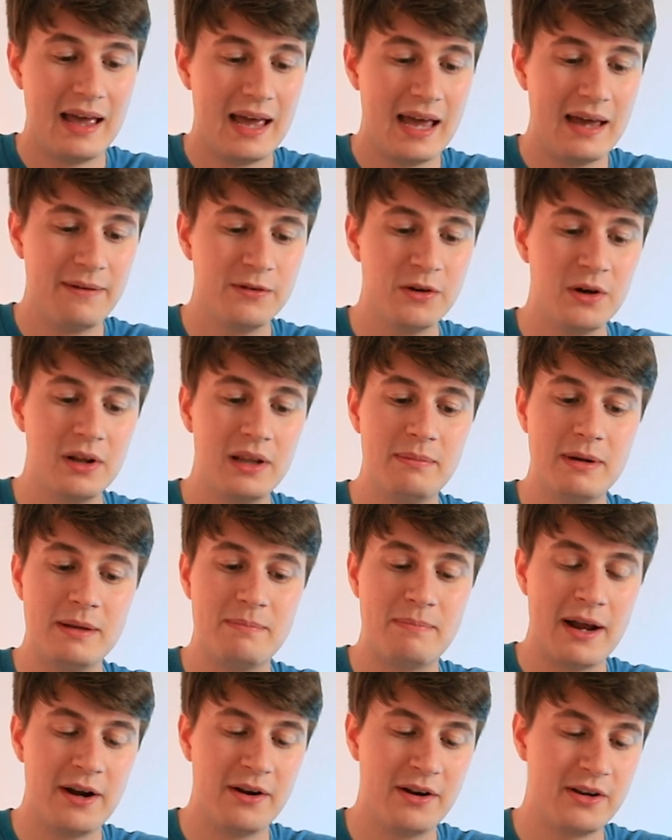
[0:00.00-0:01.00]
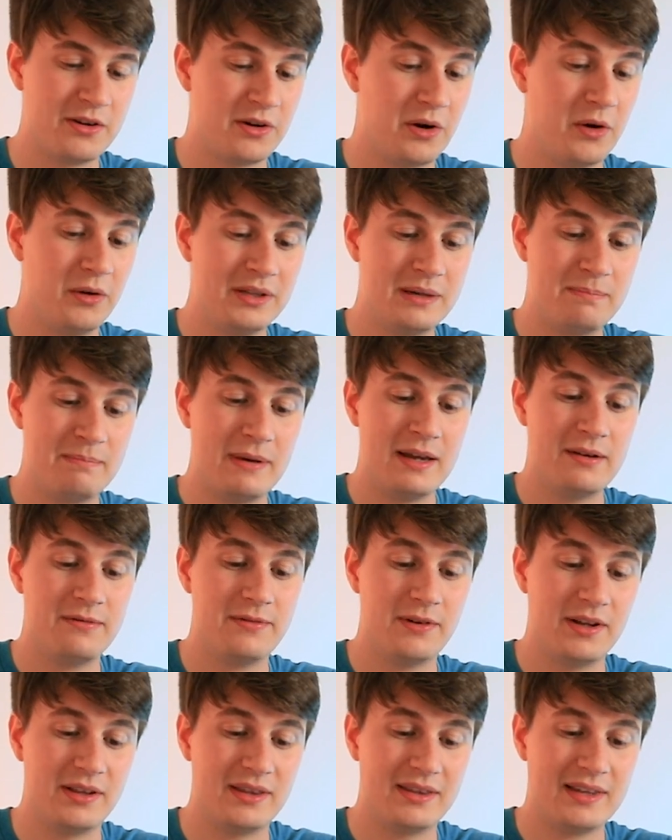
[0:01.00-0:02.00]
If you're a little bit better and you're only paying
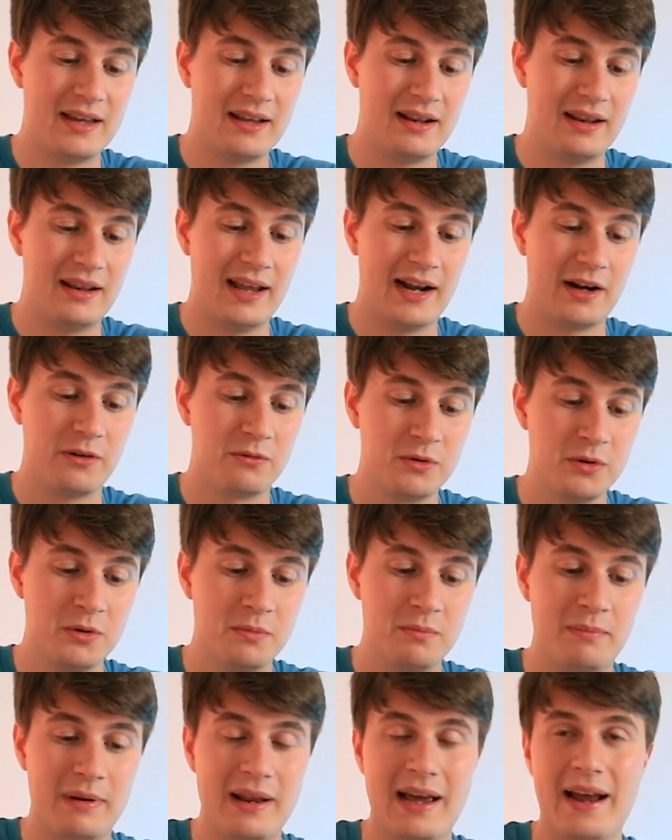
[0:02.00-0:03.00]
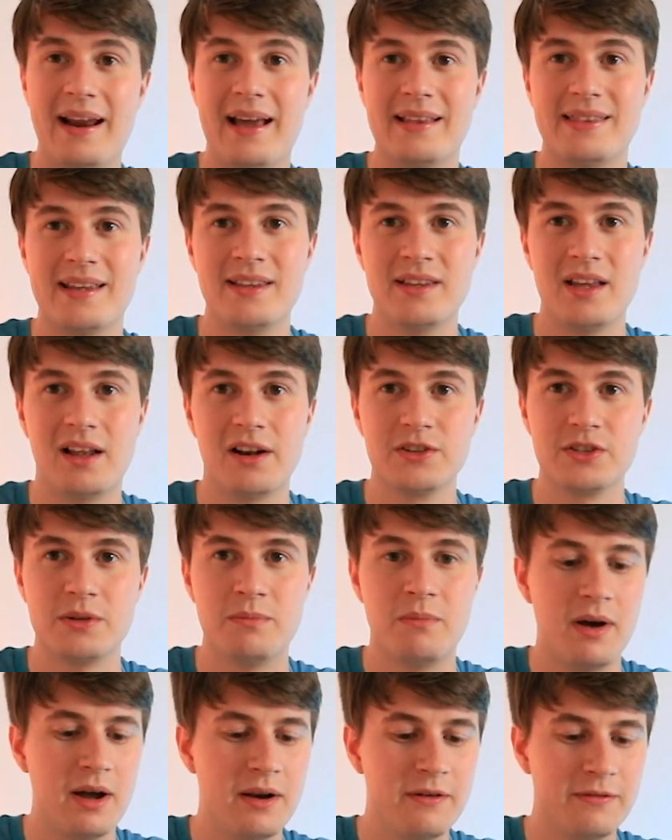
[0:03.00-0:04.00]
for the Lightroom plan at $10 a
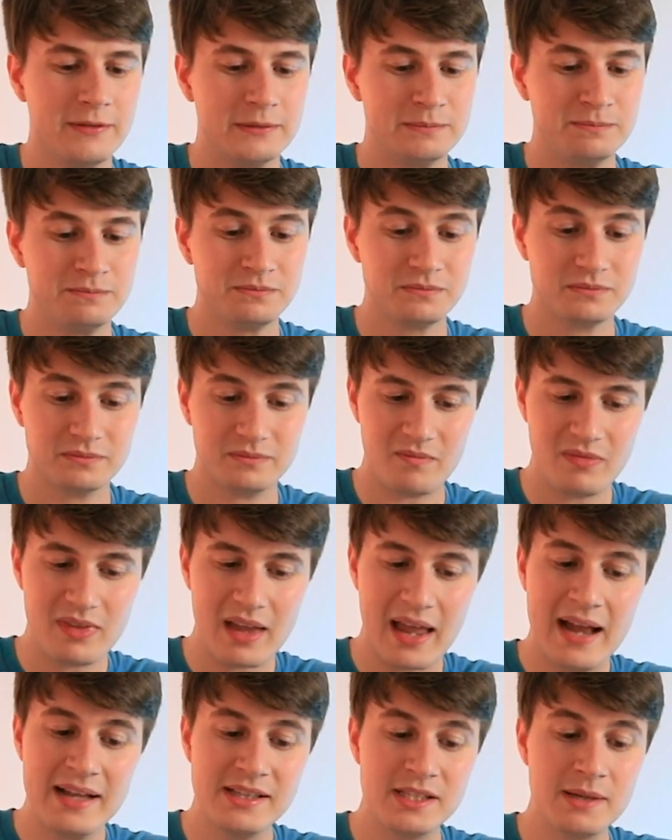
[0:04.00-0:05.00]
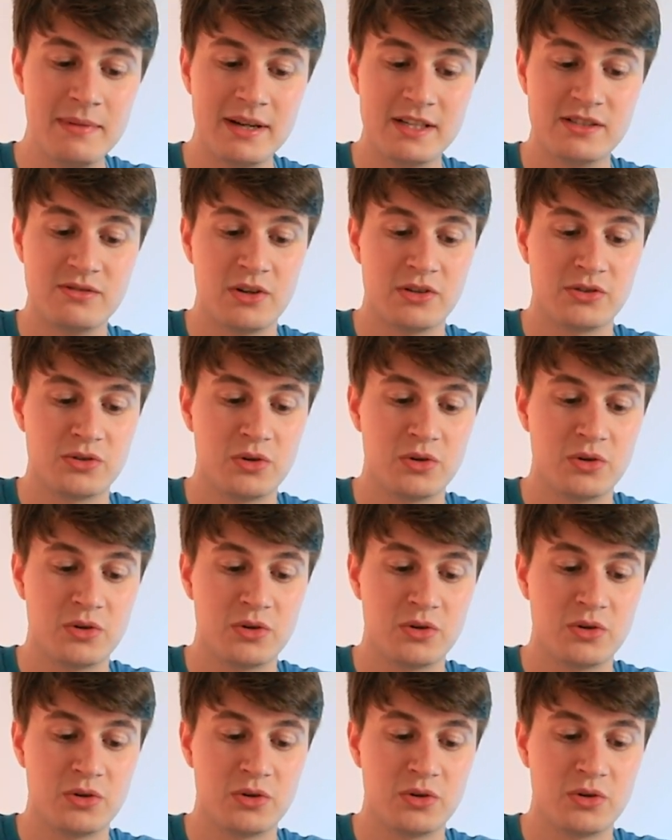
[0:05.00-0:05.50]
month and some extra